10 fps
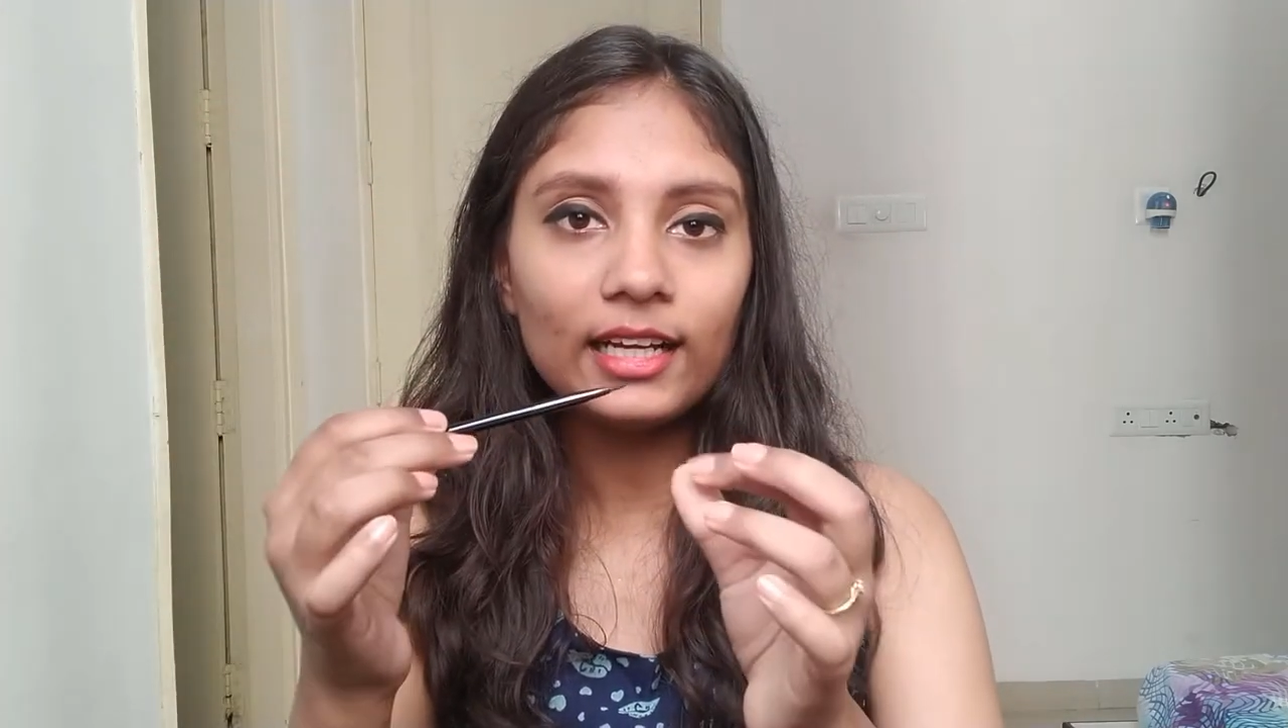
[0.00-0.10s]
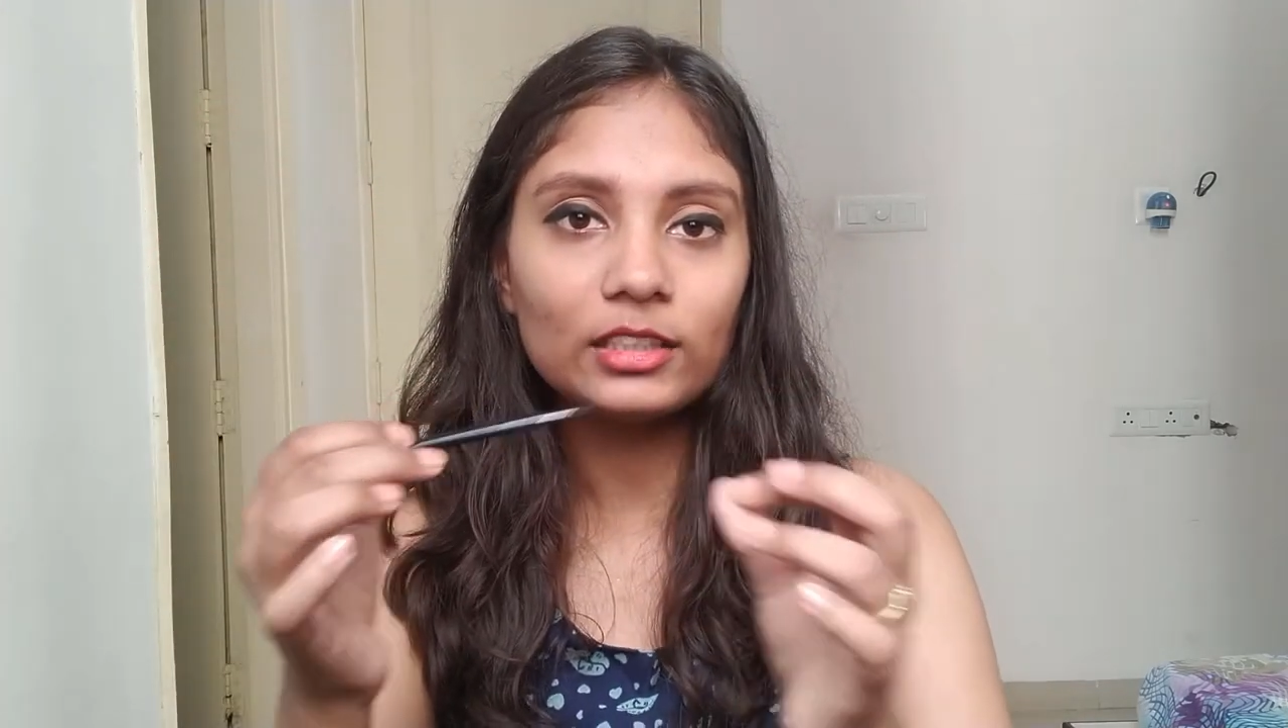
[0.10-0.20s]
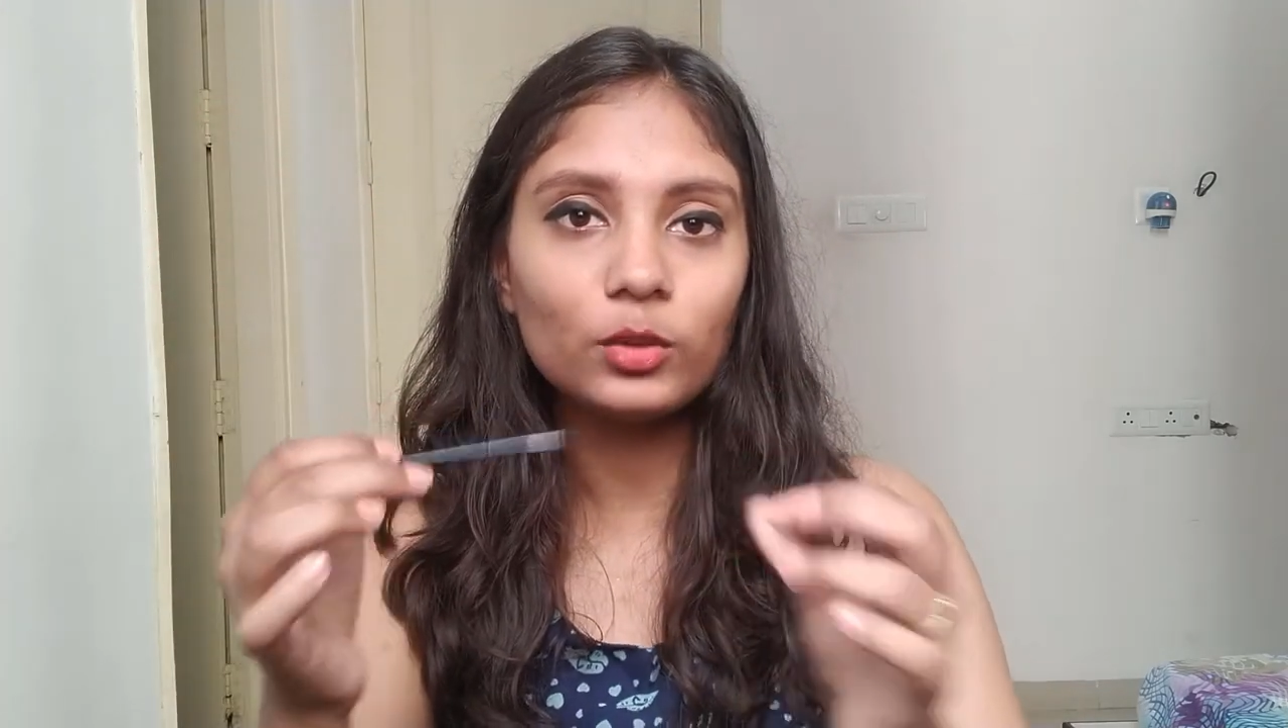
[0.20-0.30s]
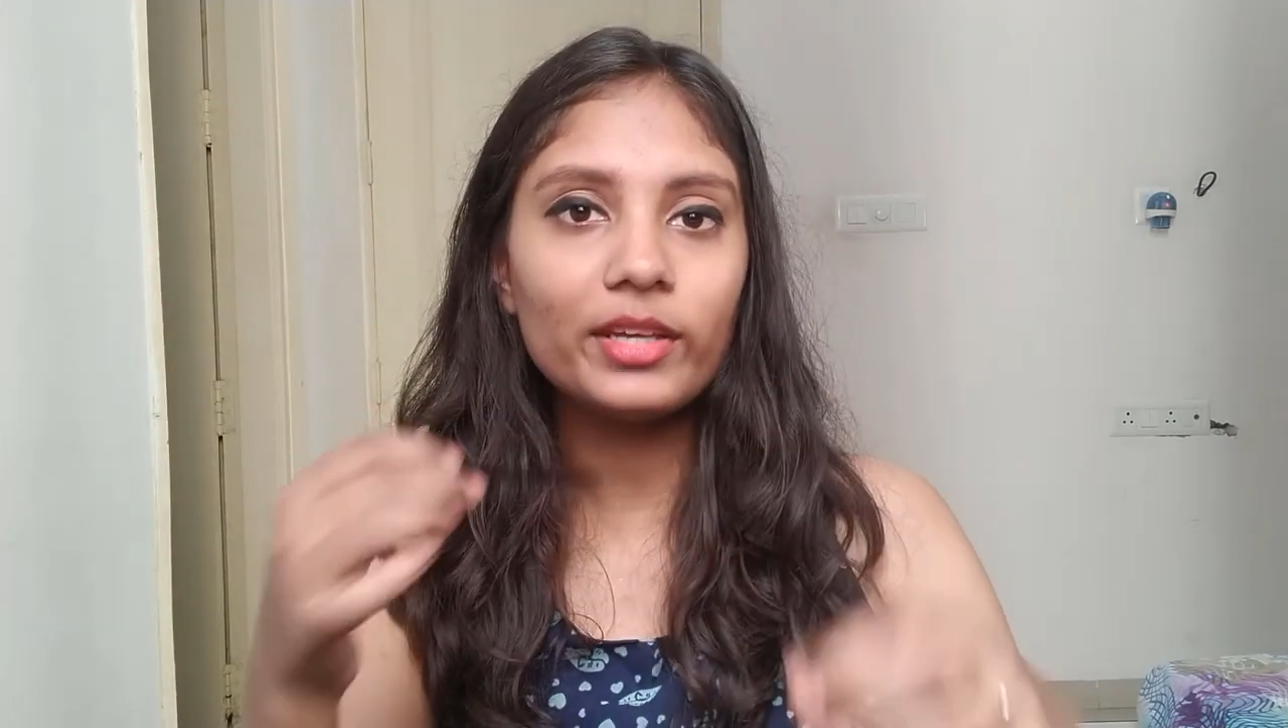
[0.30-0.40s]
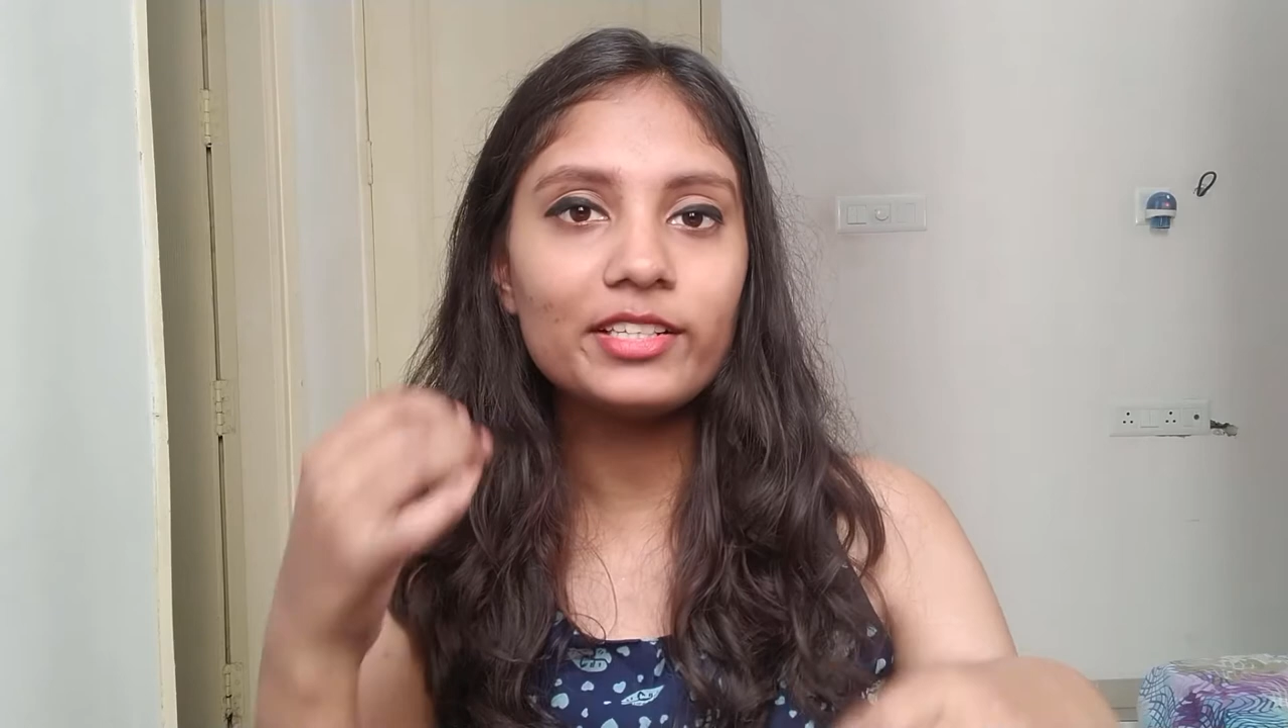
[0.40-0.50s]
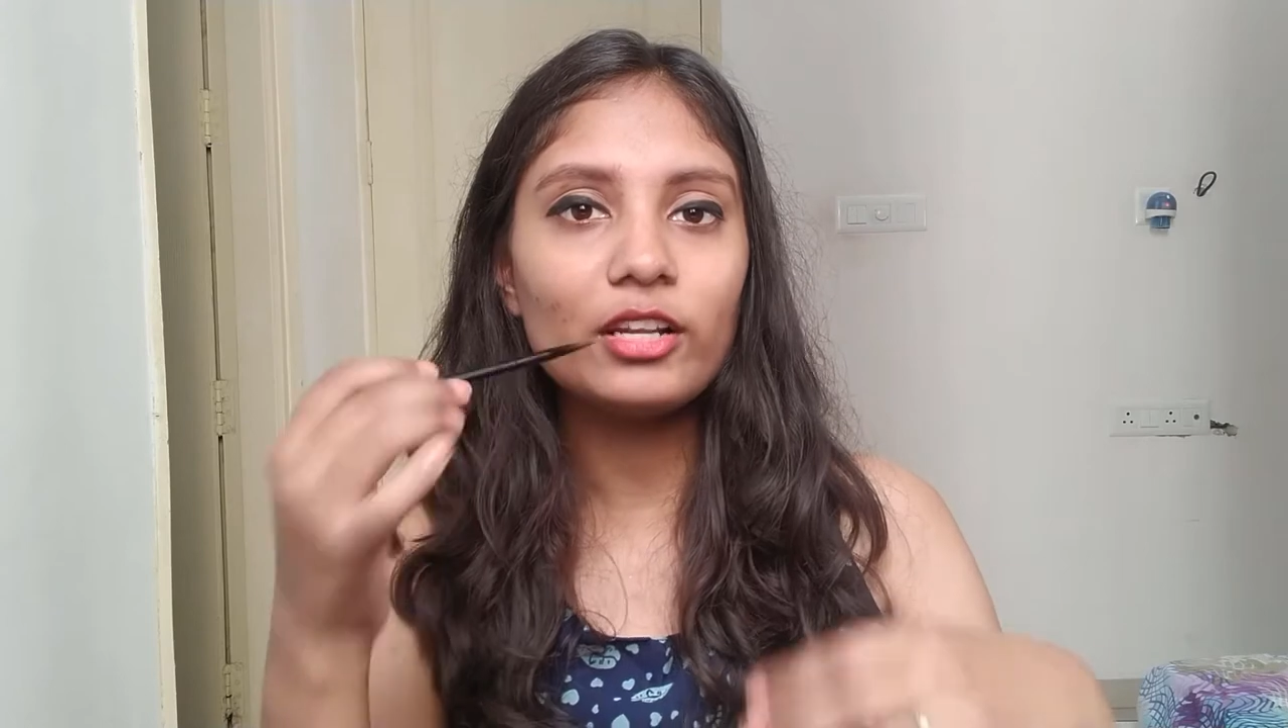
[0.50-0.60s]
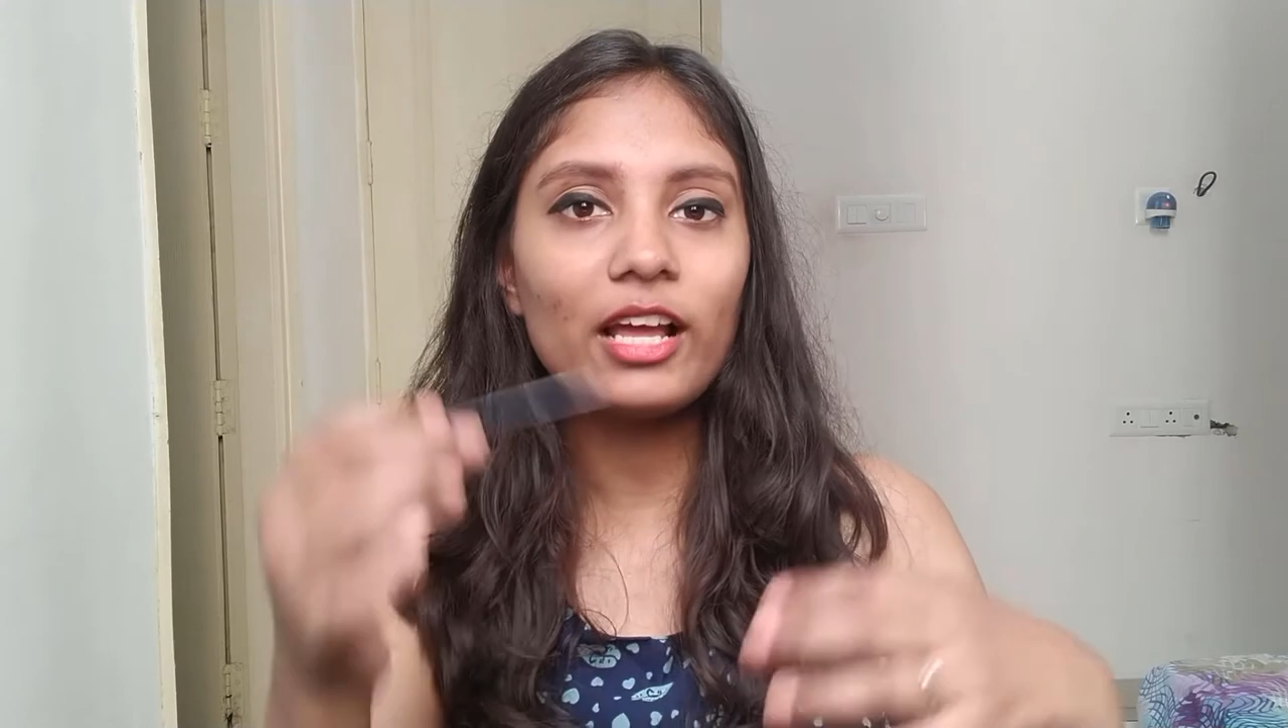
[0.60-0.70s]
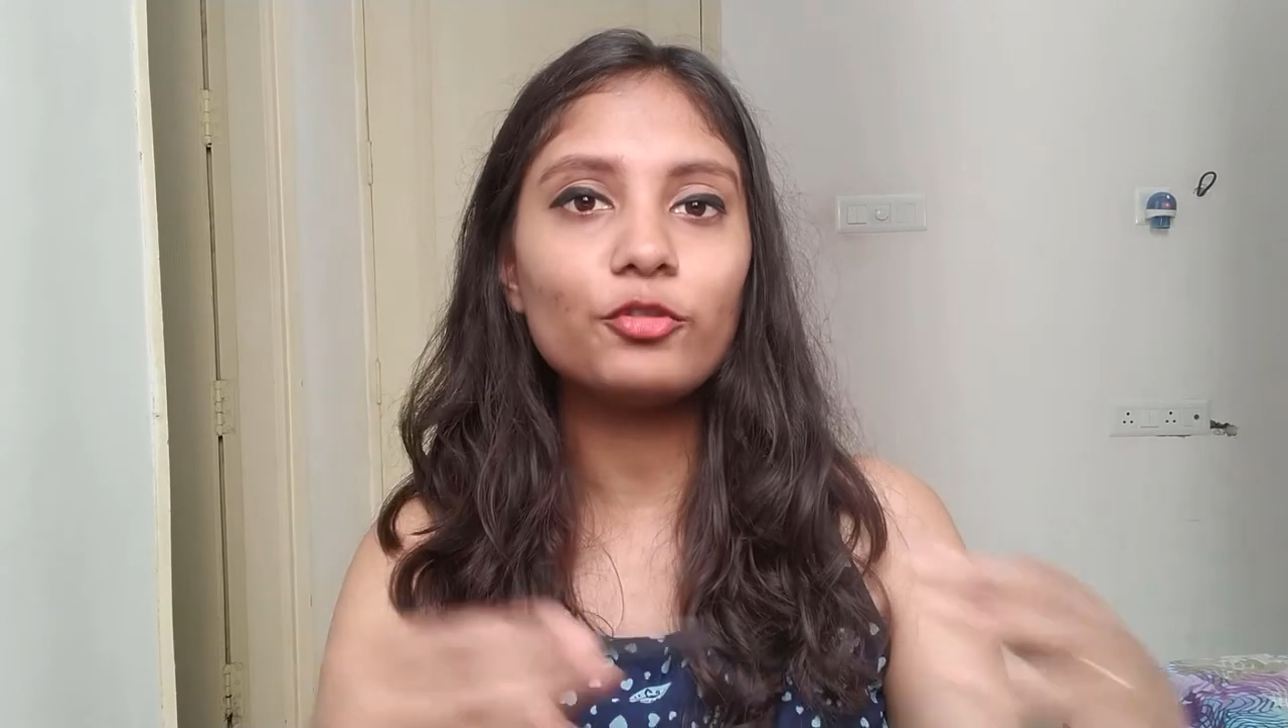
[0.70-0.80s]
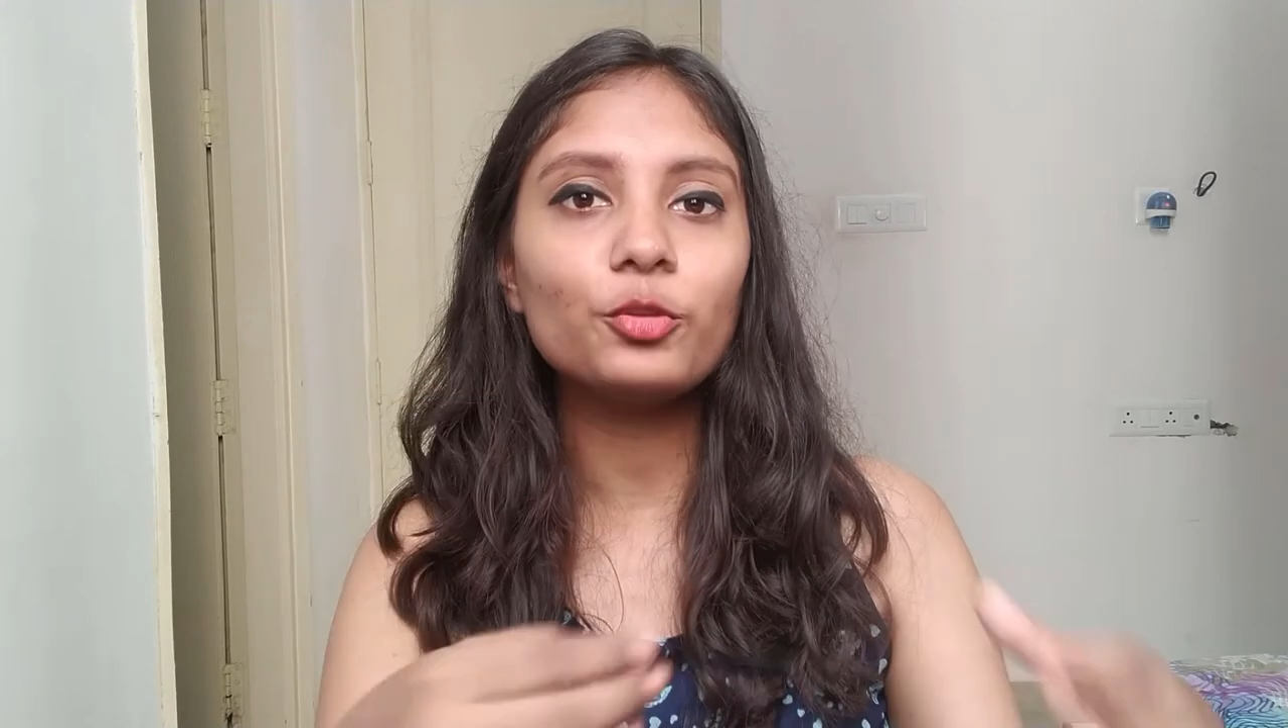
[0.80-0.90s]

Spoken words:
otherwise you'll have